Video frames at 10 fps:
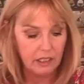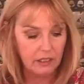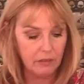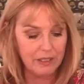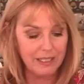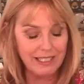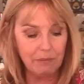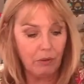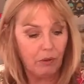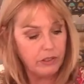uh, with the
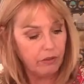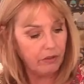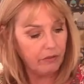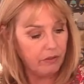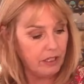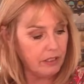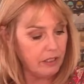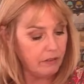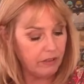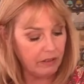zip pocket on the front. I
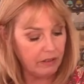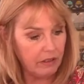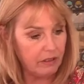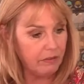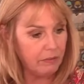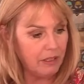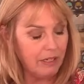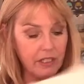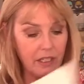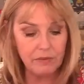don't know if, I, if I'm going to
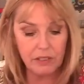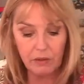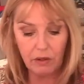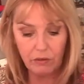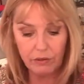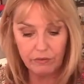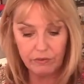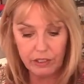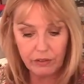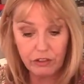have time to do a whole new
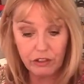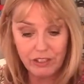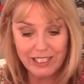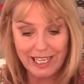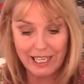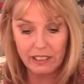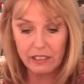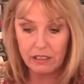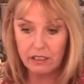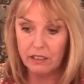video just
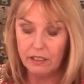yet.